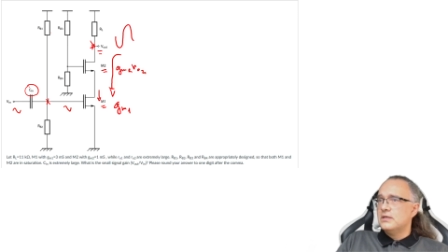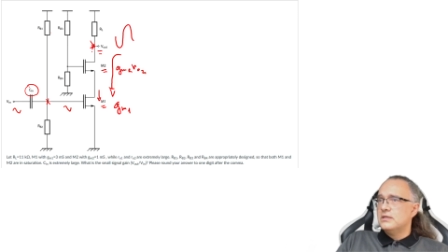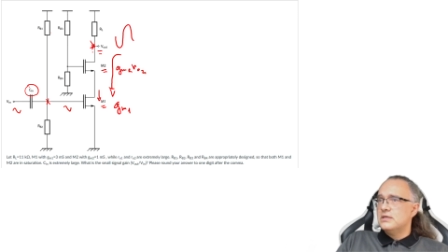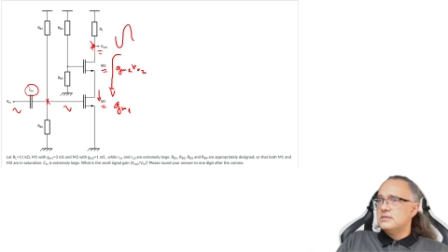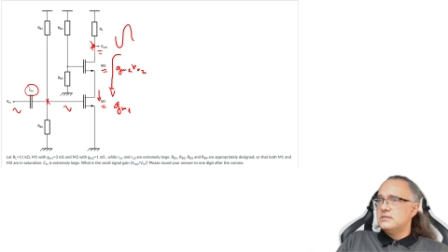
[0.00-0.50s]

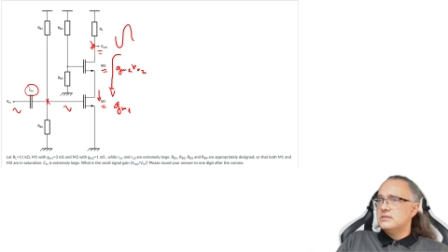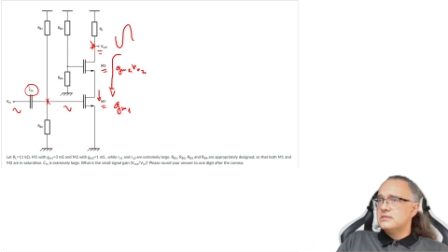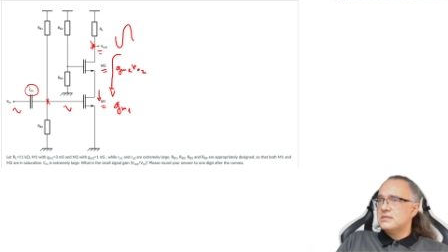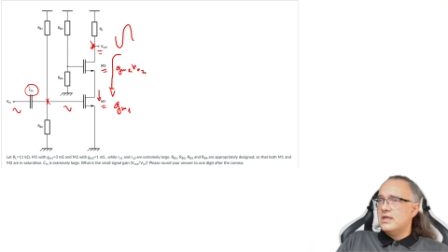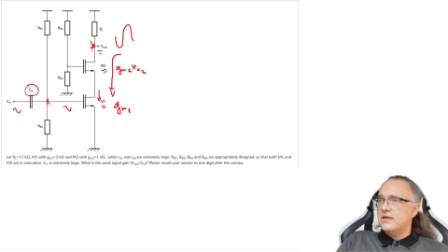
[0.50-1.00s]
The
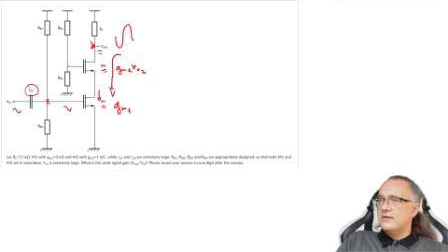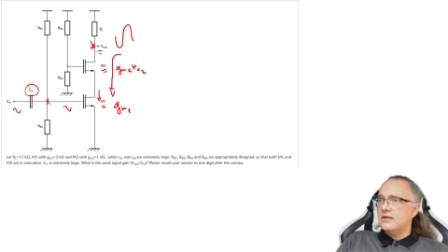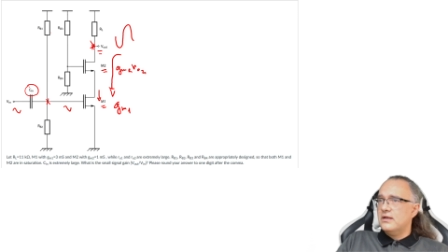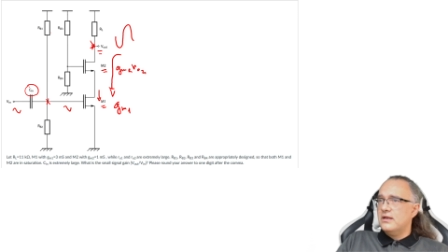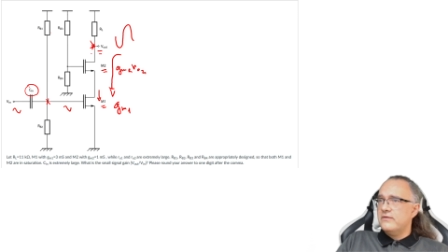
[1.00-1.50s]
resistance
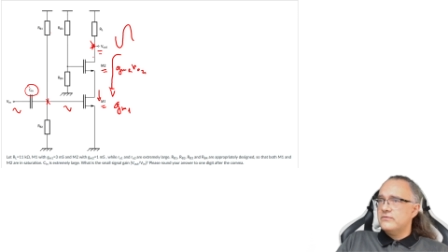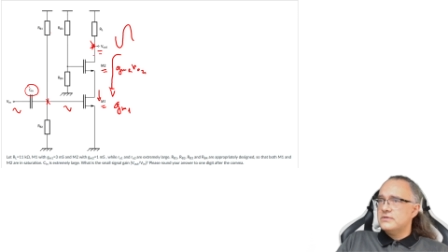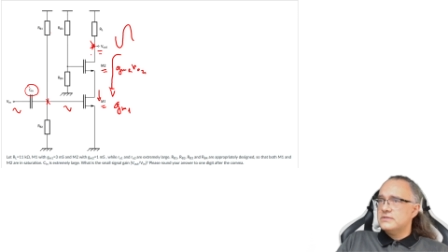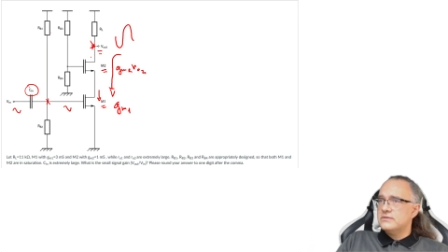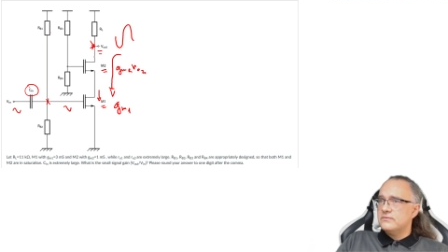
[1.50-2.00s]
level
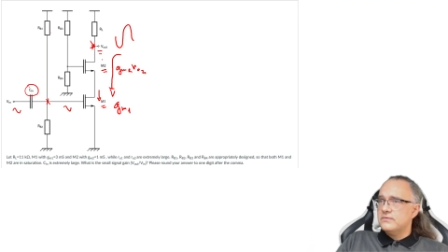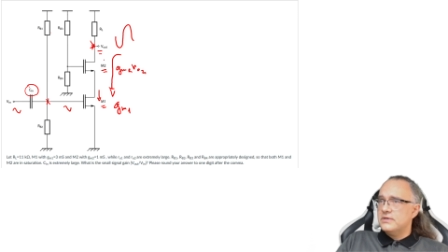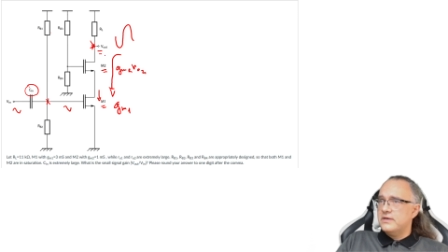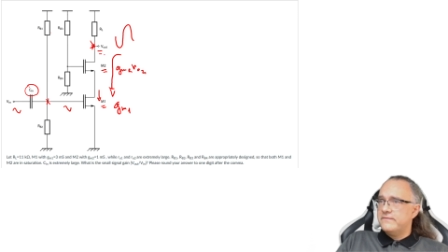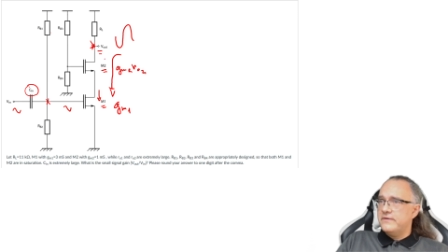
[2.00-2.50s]
is we
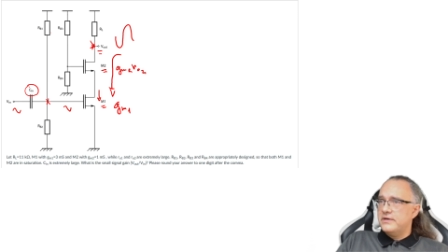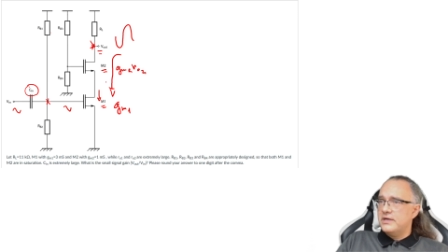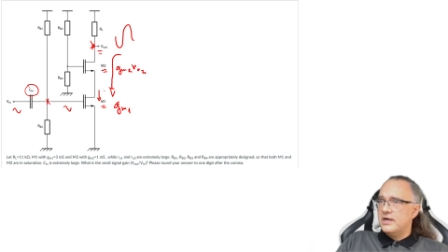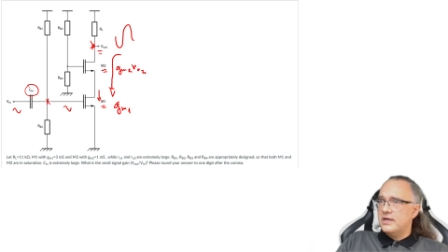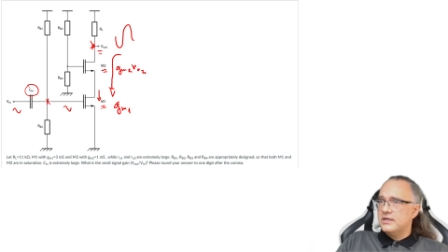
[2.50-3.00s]
have very
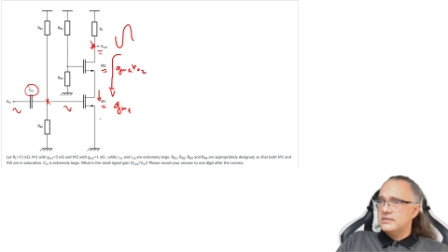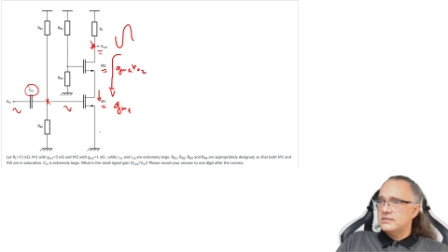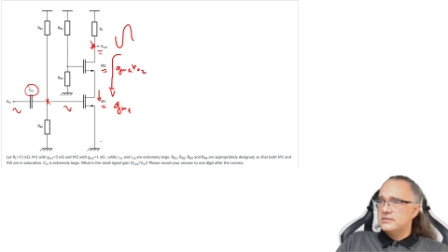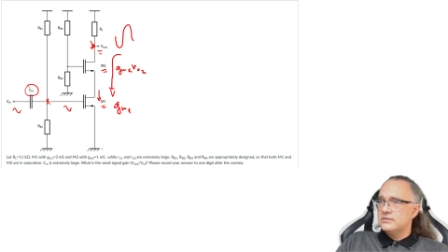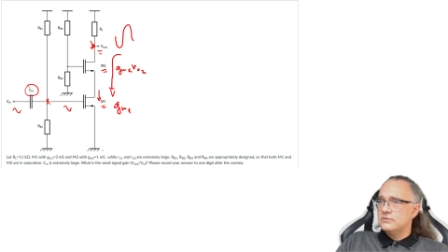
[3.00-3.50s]
high
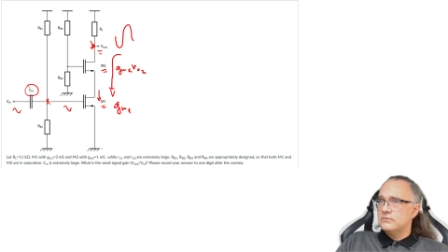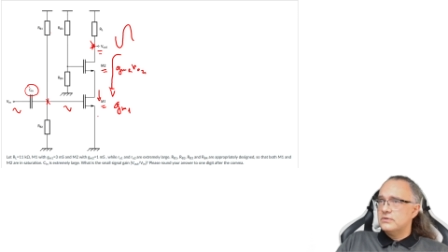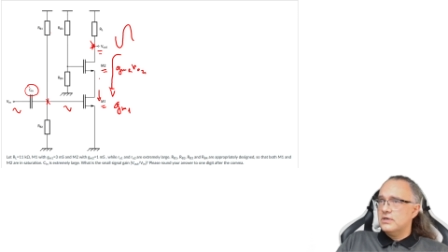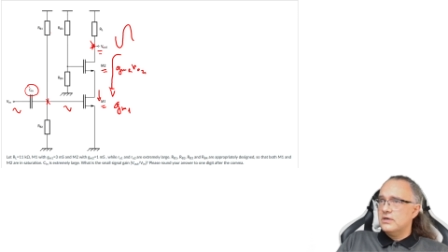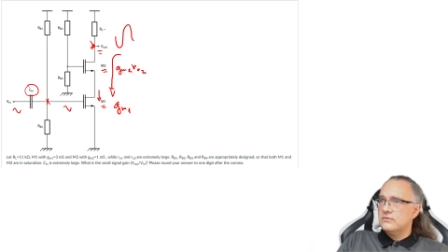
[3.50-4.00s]
resistance to
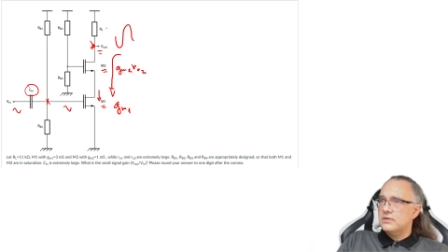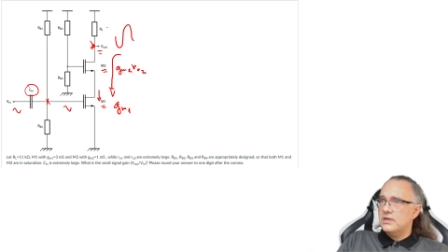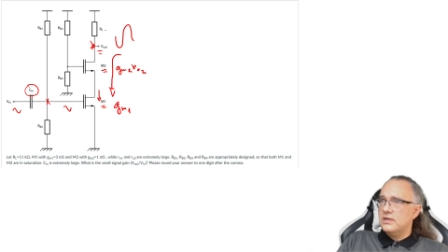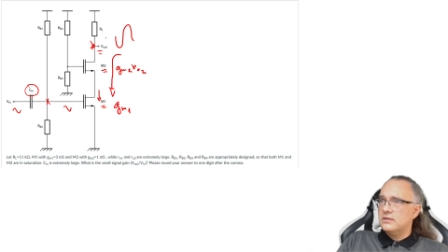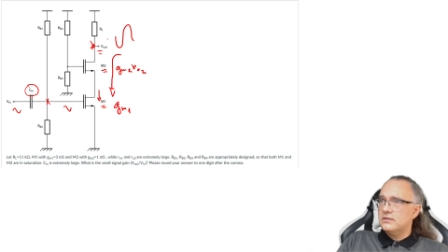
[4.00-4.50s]
ground
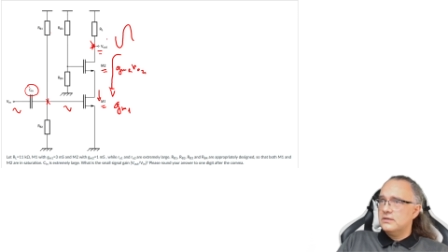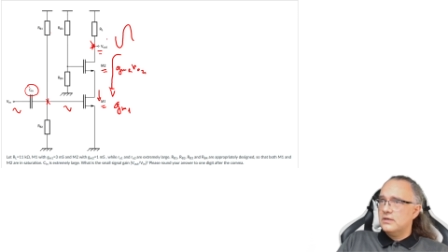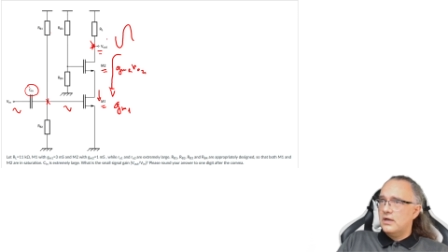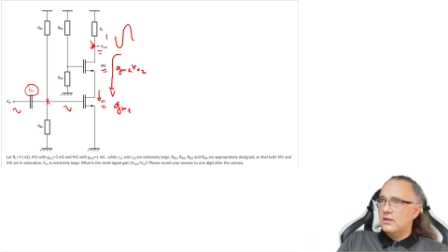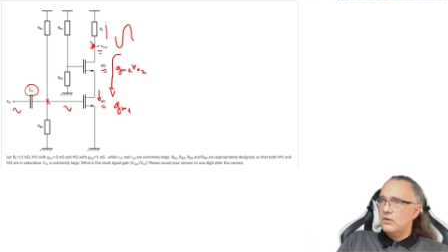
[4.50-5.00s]
and
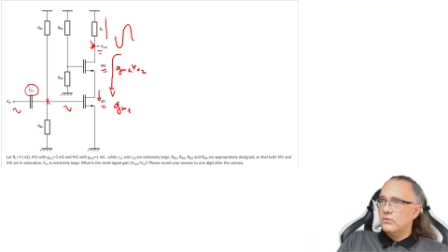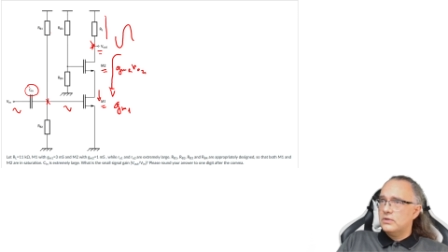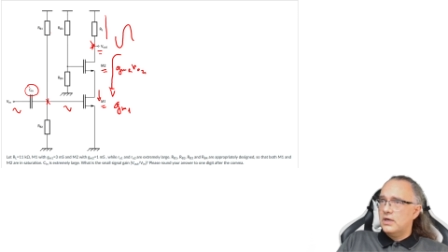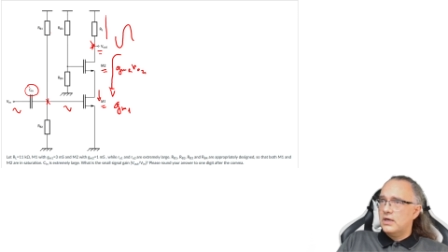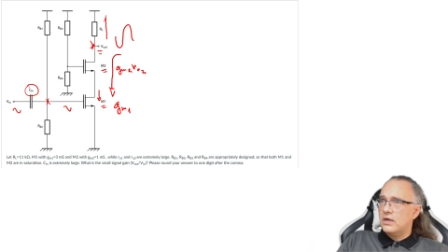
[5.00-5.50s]
R
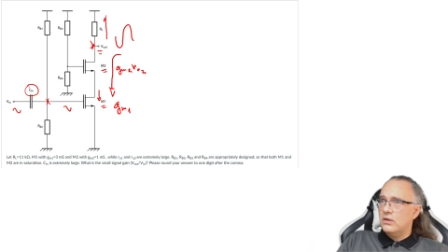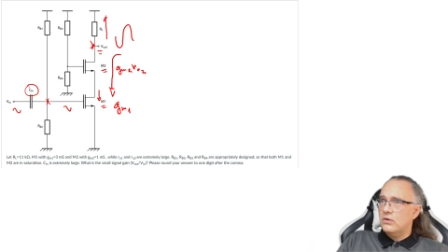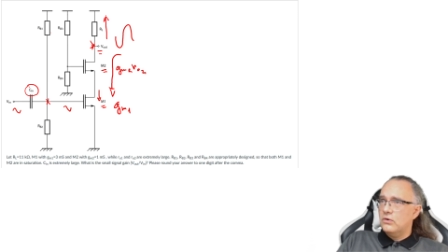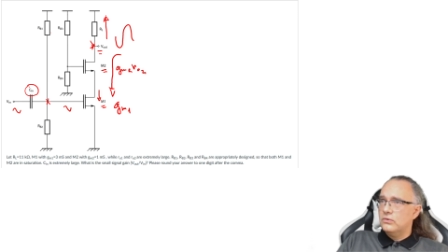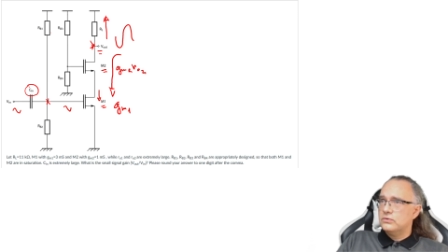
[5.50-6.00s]

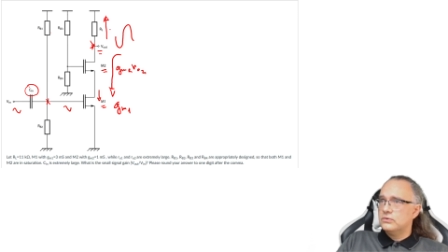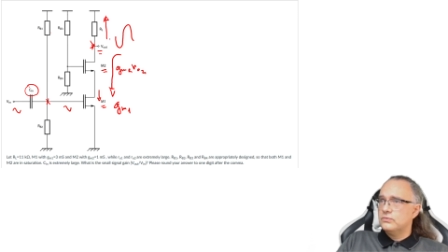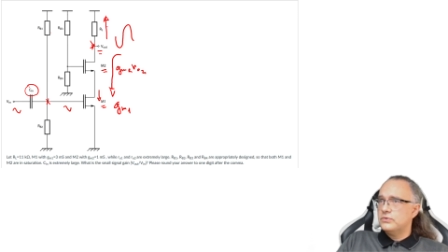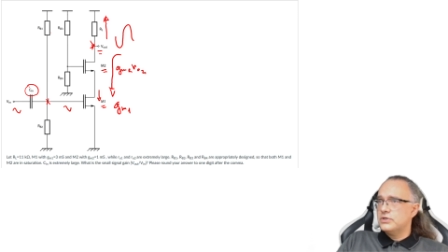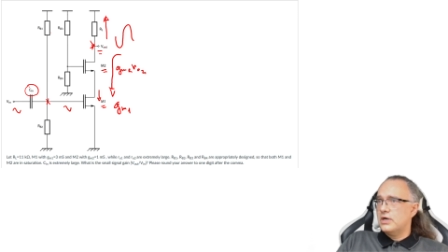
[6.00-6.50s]
load,
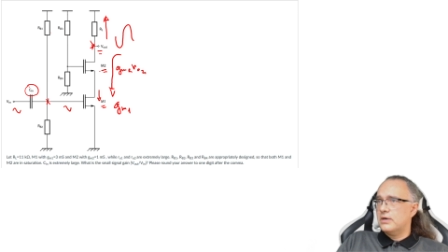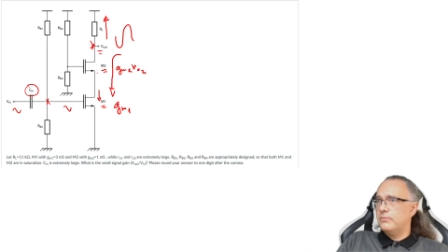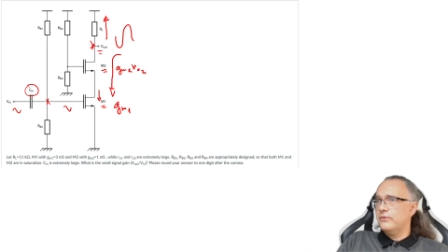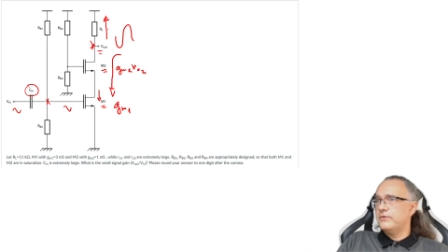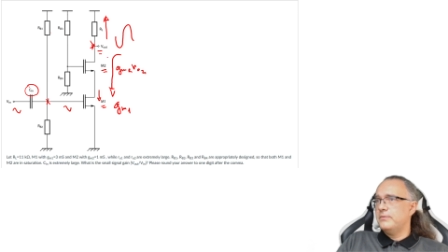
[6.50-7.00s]
which are
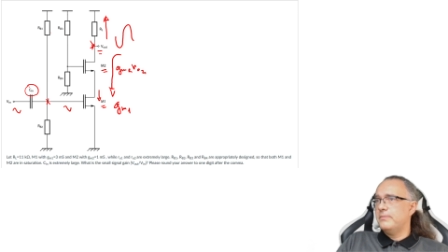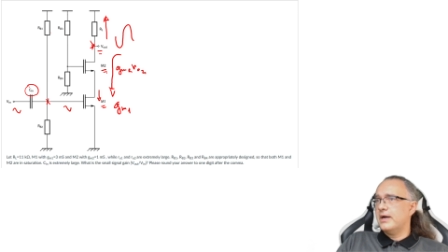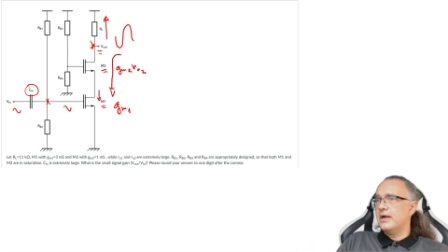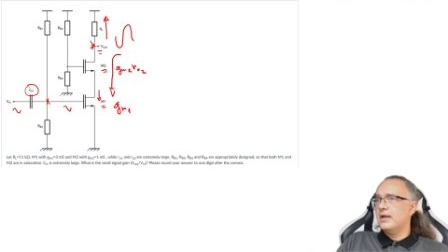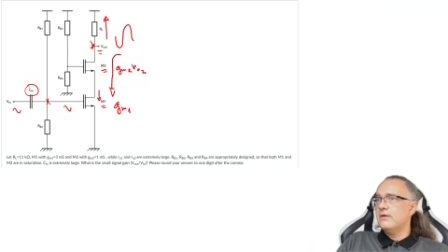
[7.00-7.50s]
both in
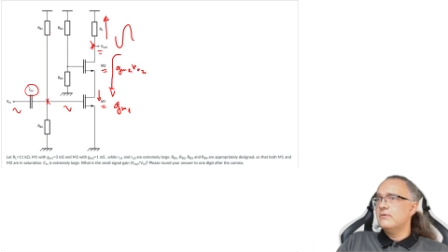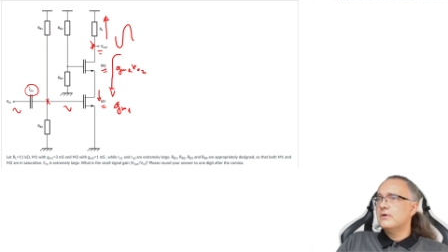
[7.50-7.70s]
parallel.